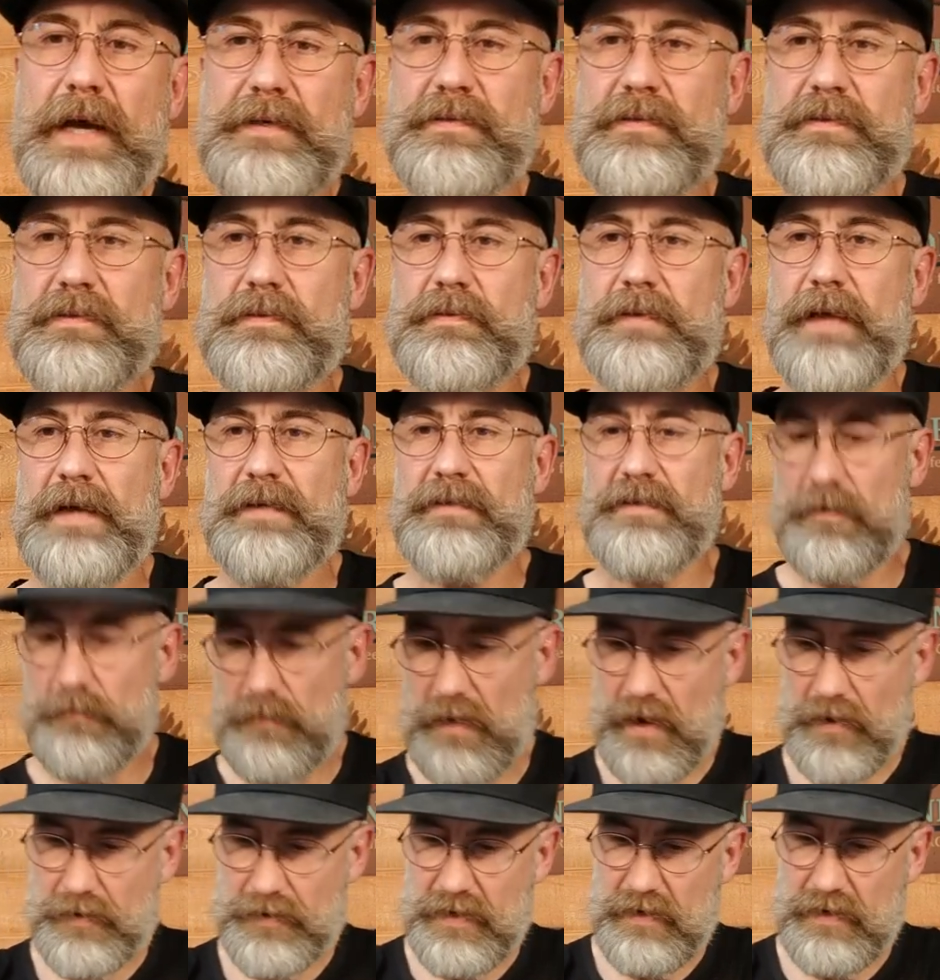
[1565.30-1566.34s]
That's
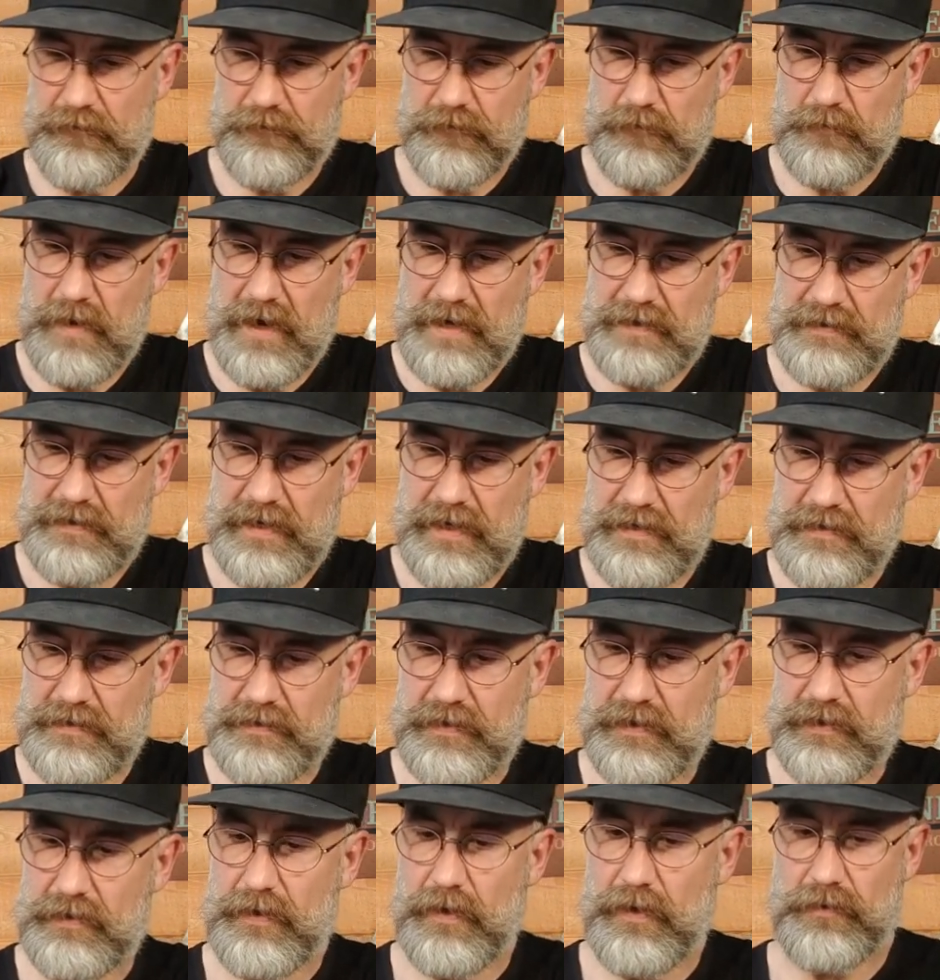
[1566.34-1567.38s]
about it for my
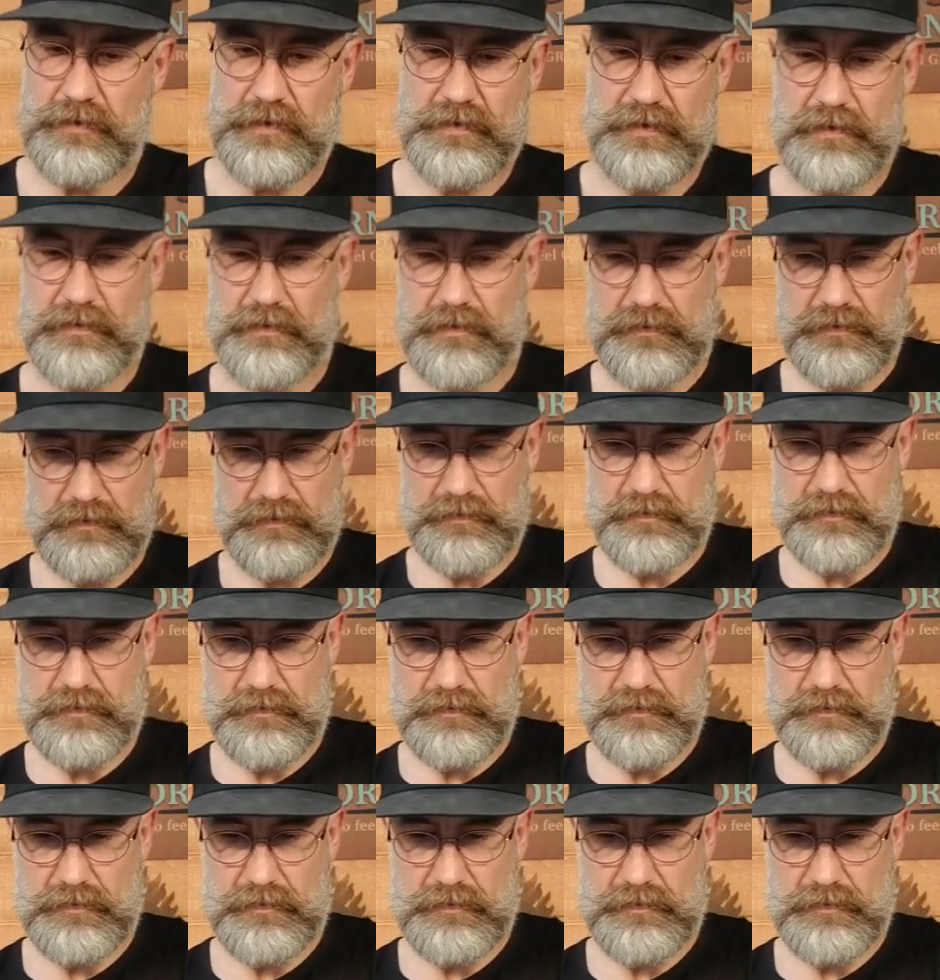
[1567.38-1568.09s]
tasting notes.